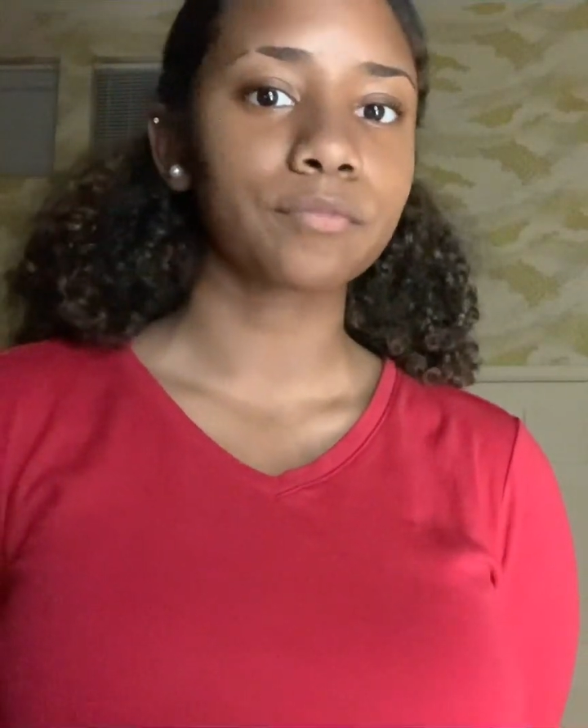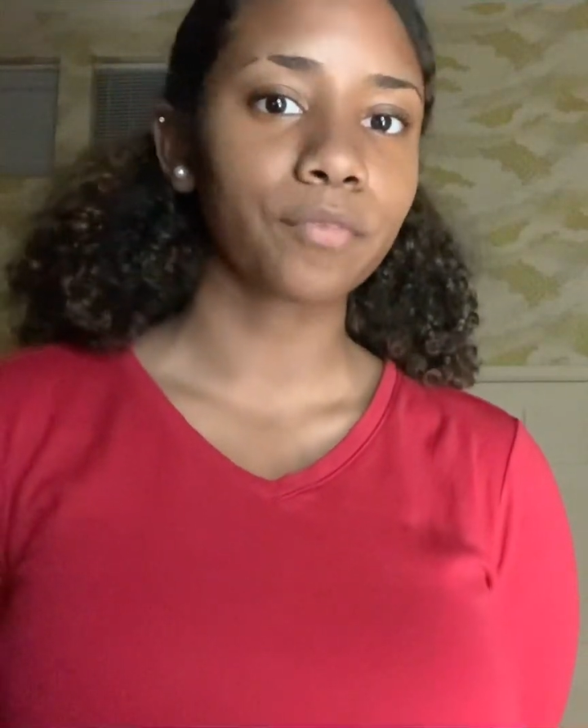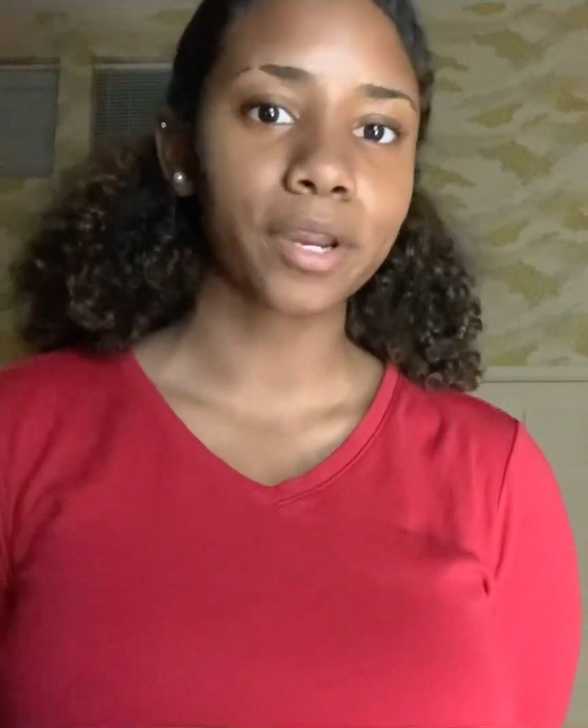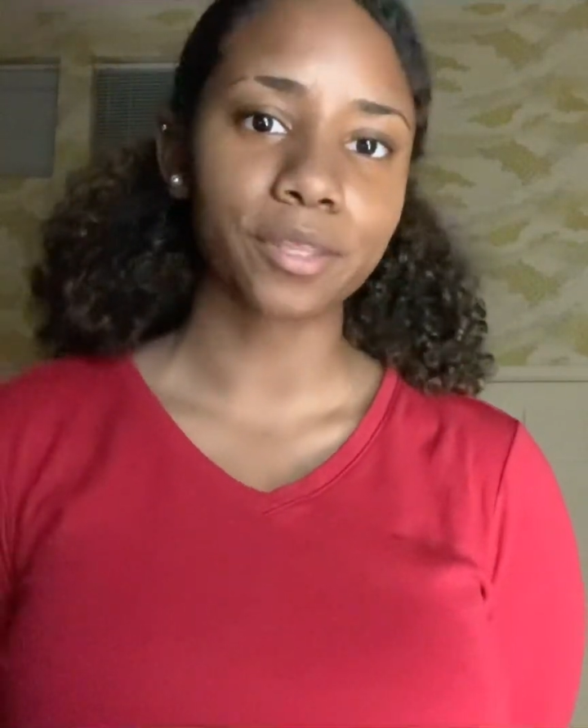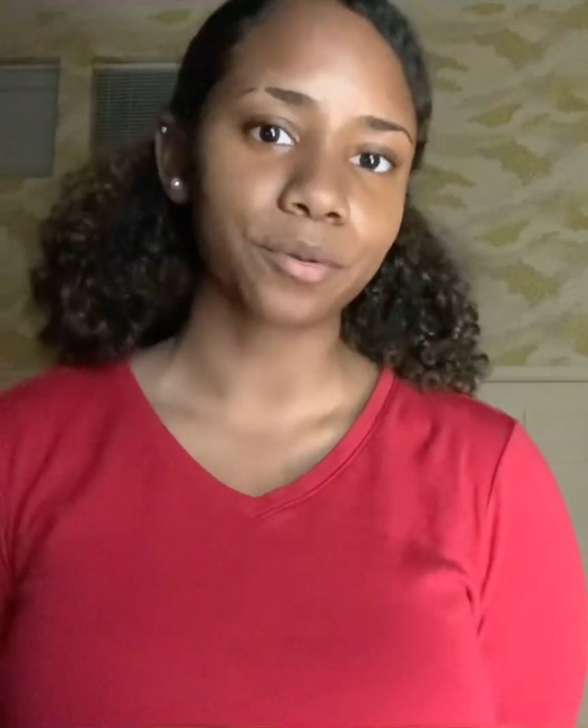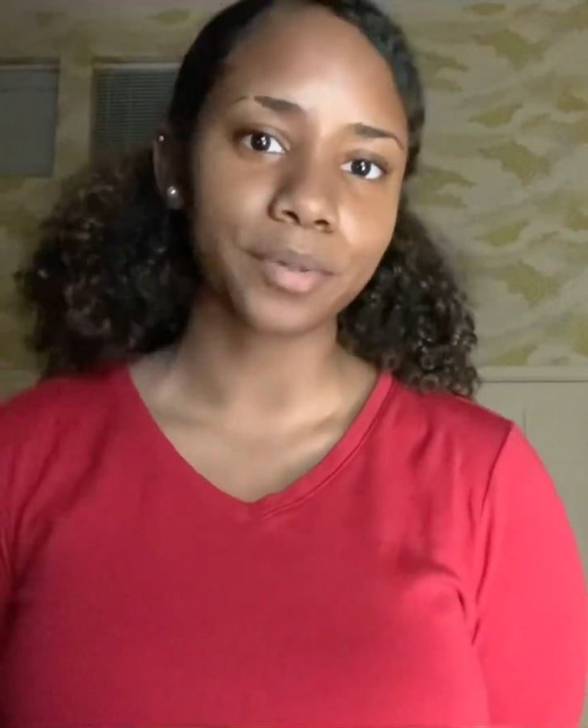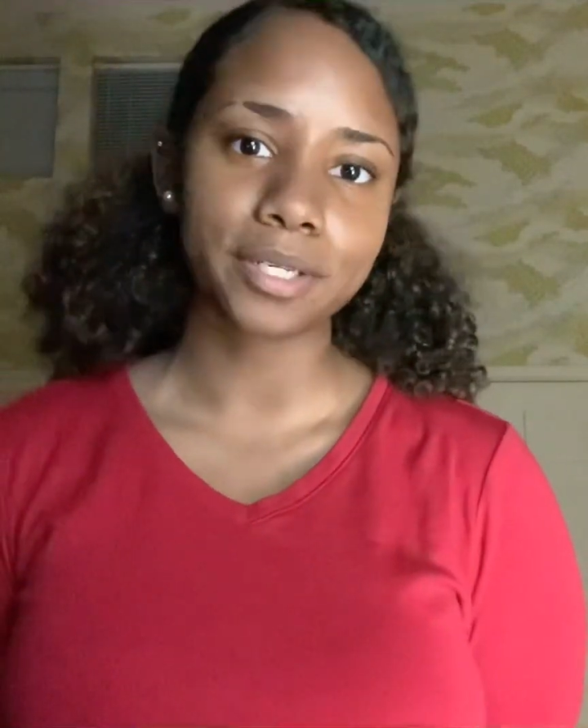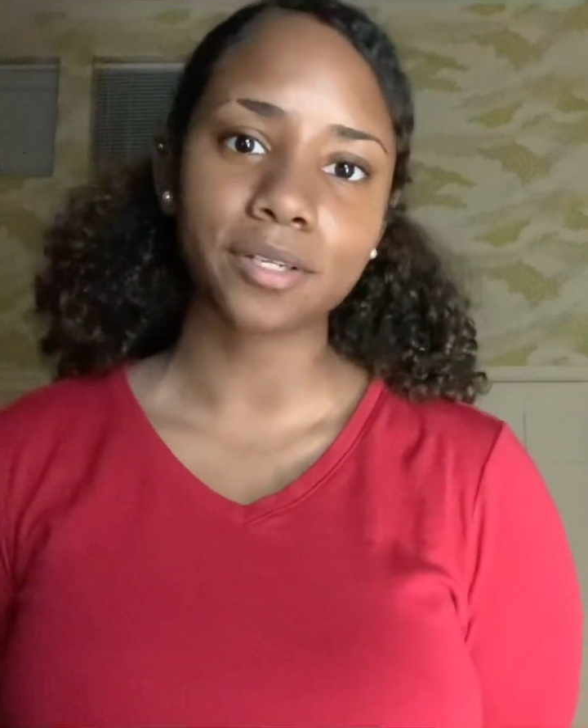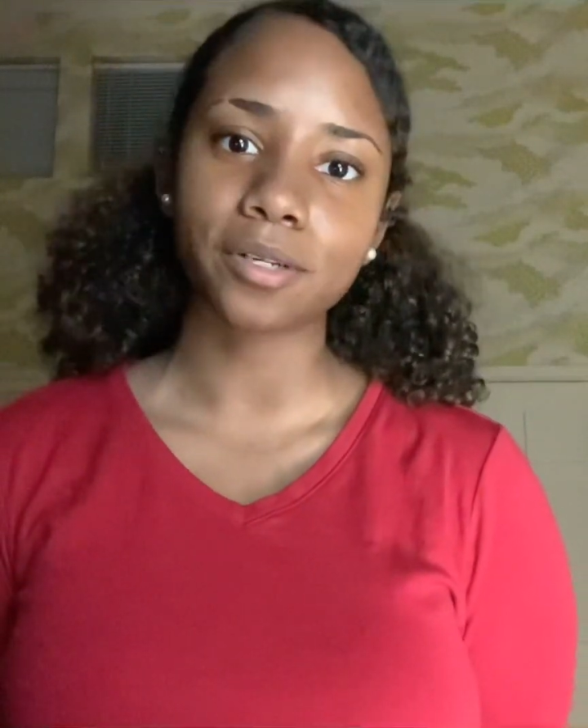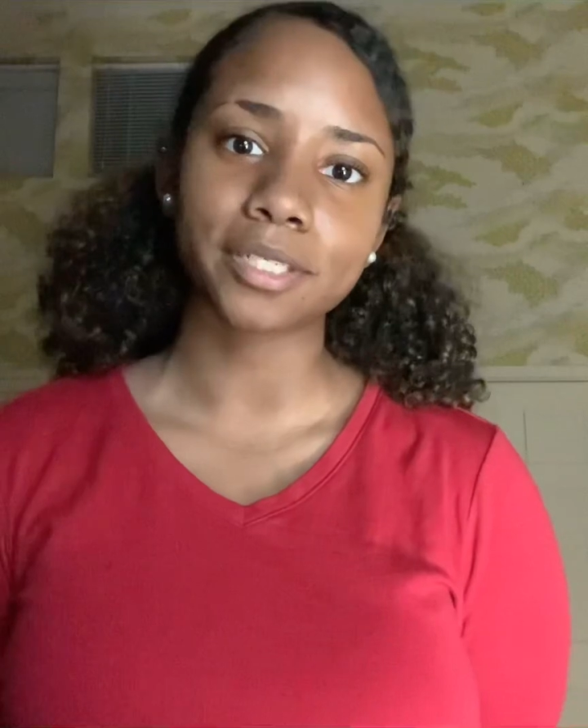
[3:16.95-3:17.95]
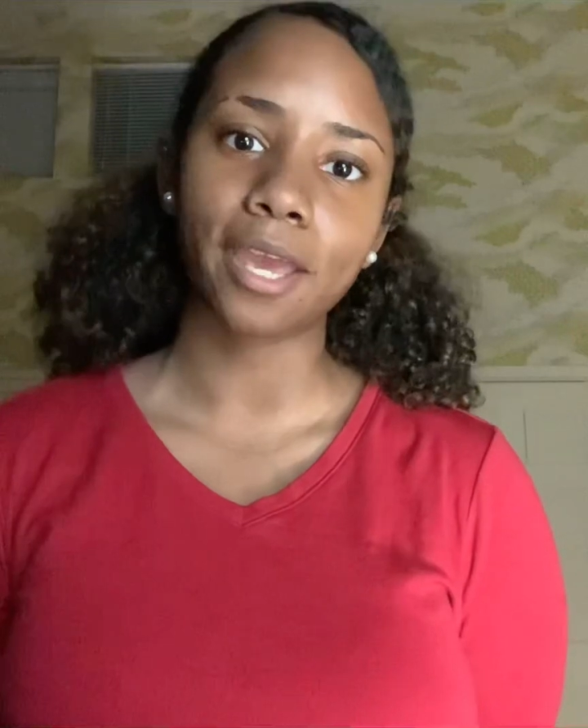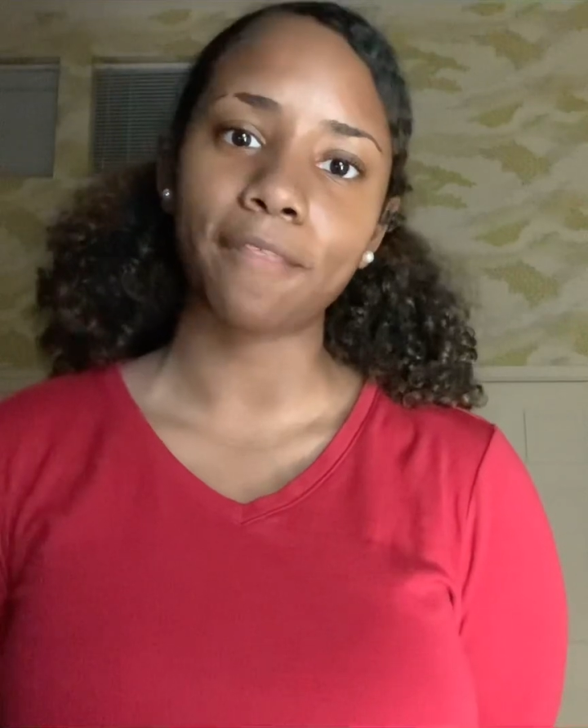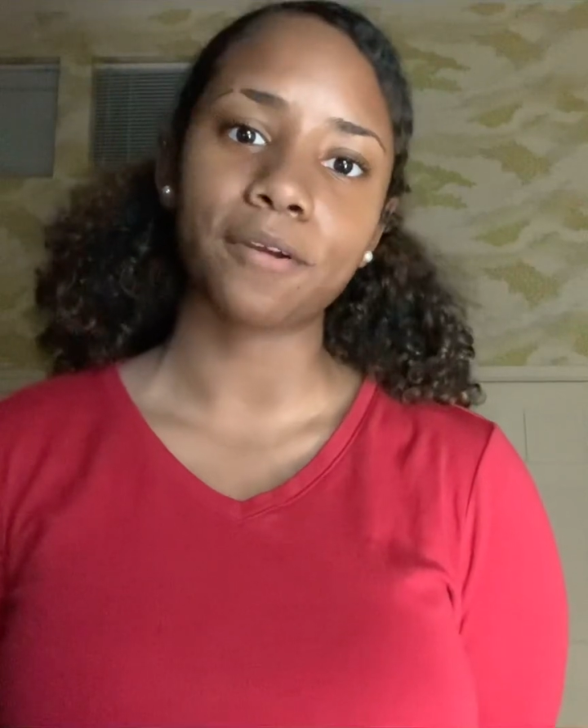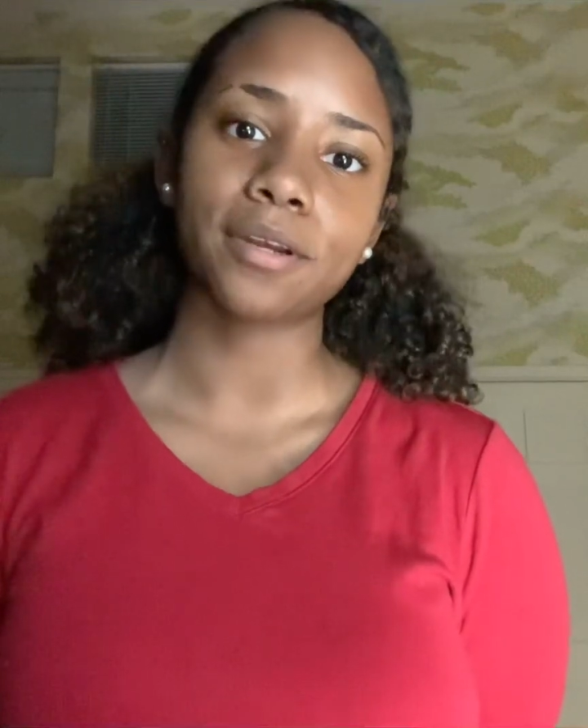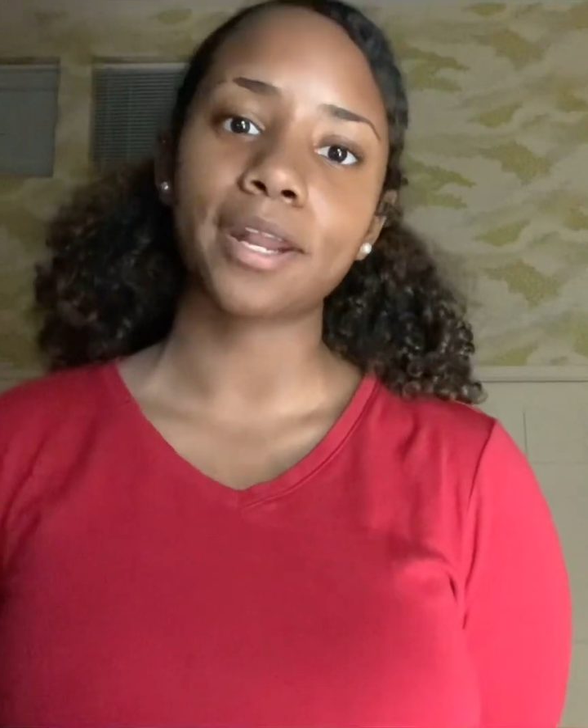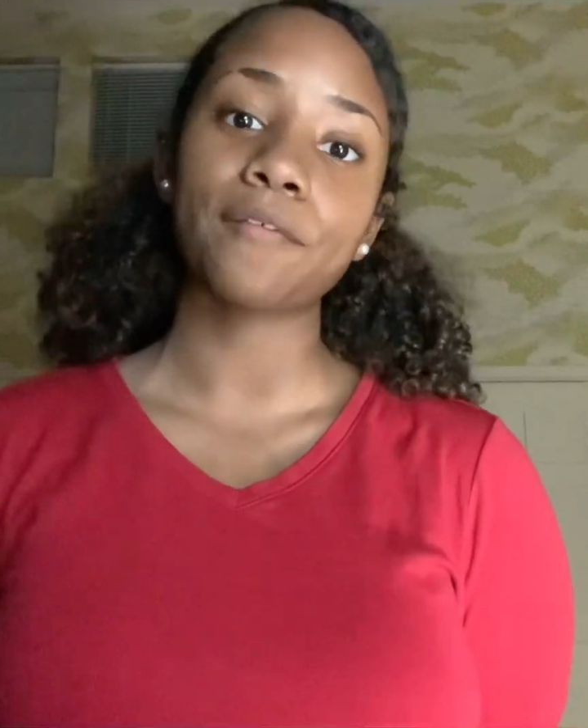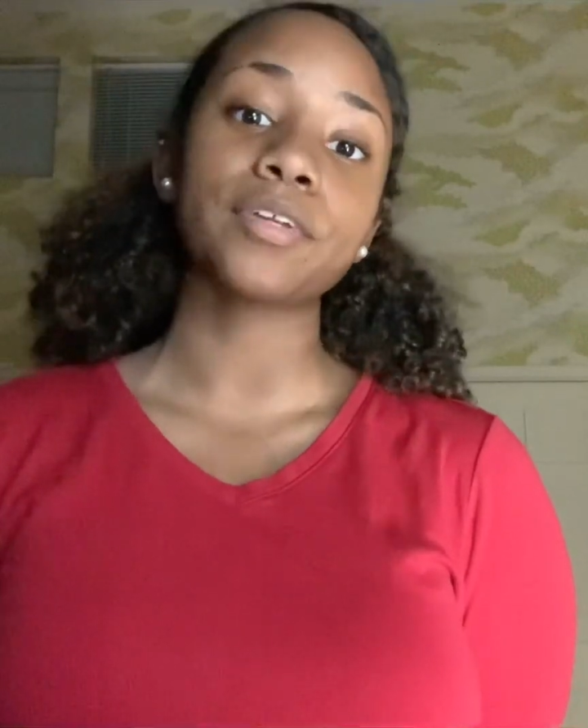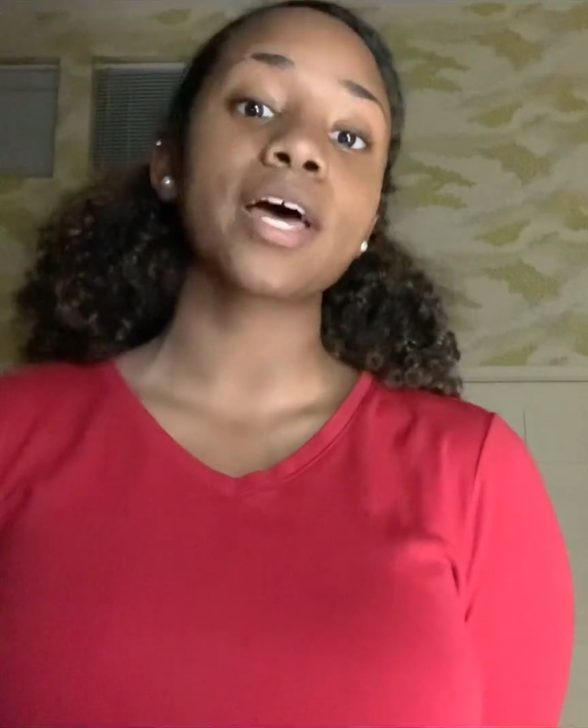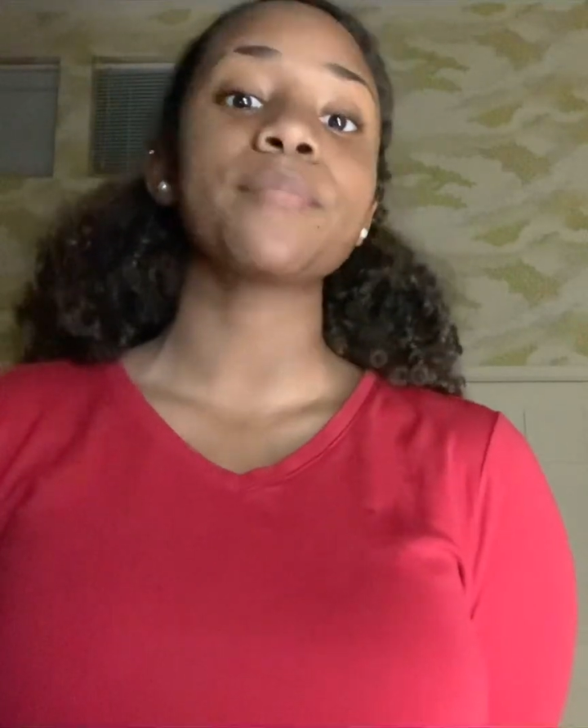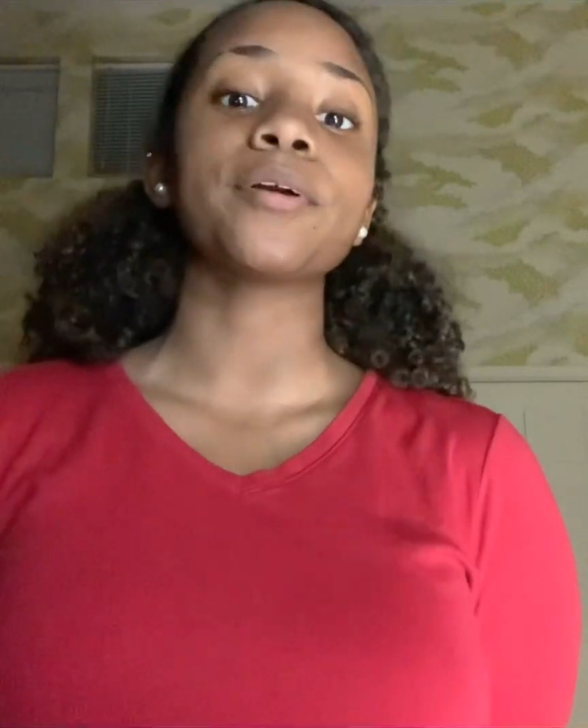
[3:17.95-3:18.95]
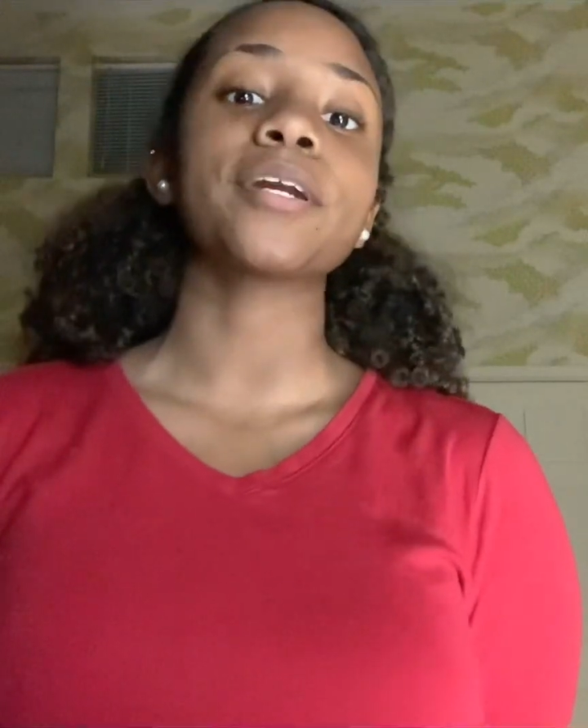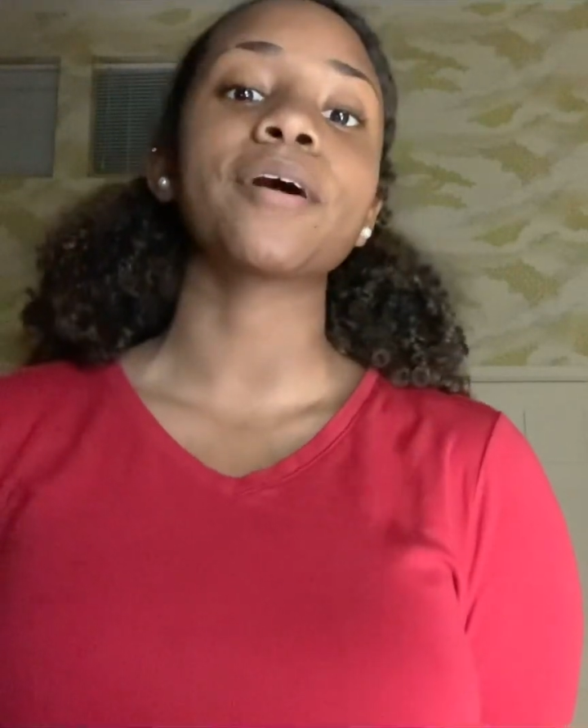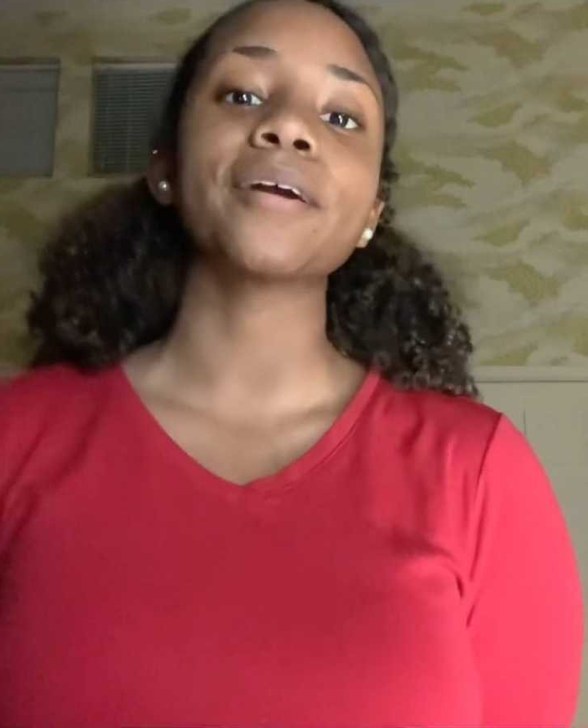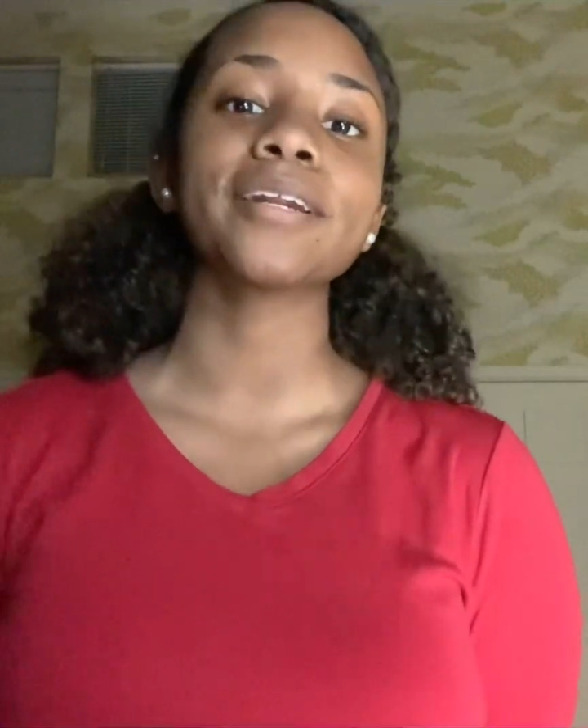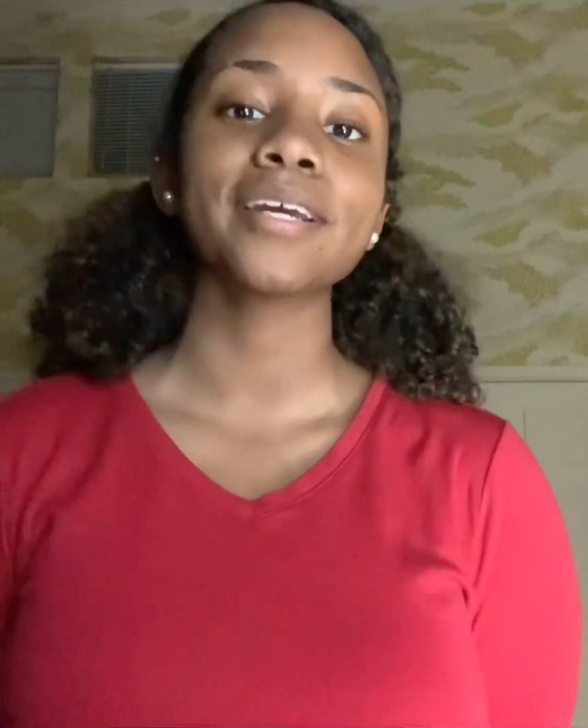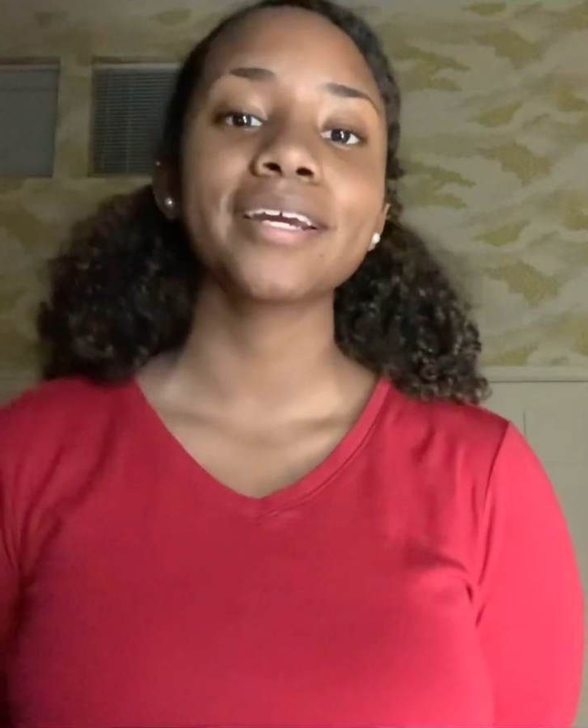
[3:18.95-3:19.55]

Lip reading: regular books all together and have a library card.